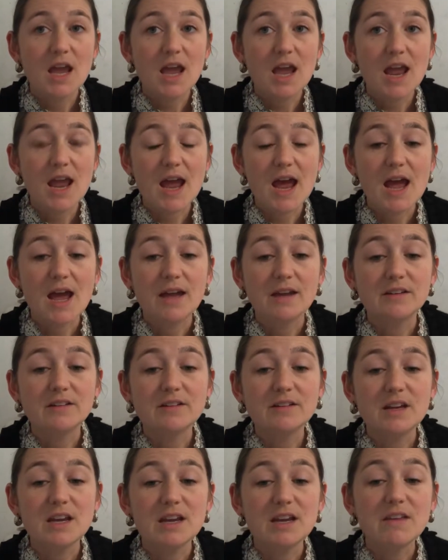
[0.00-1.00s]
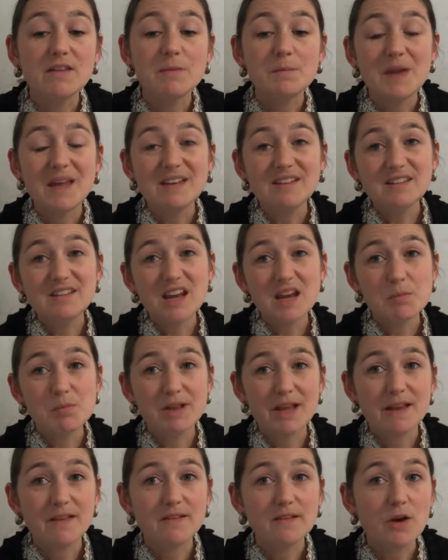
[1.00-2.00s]
And it is meant to take
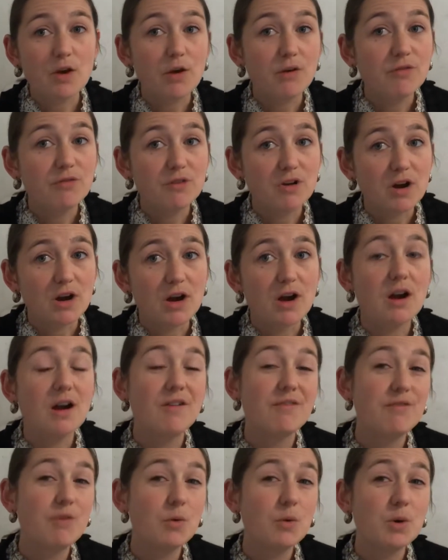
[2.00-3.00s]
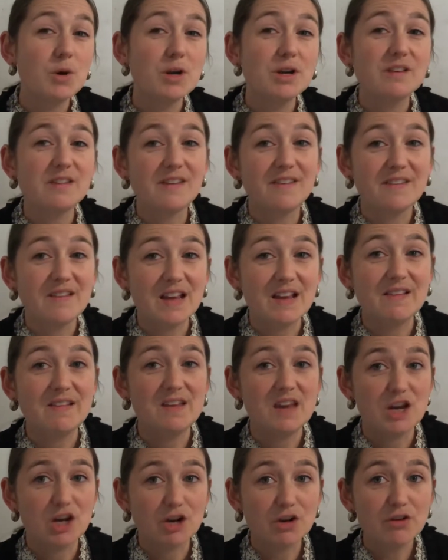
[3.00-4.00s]
place over 4 to 6
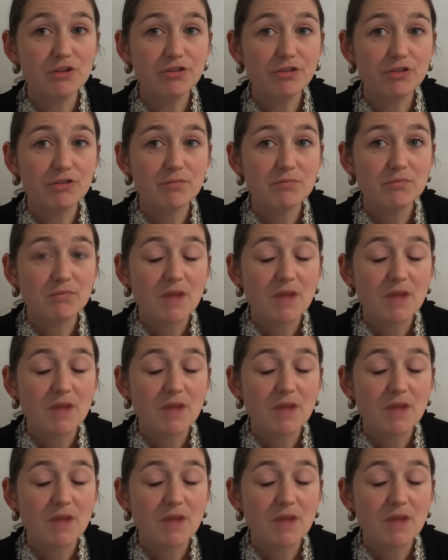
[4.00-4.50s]
years.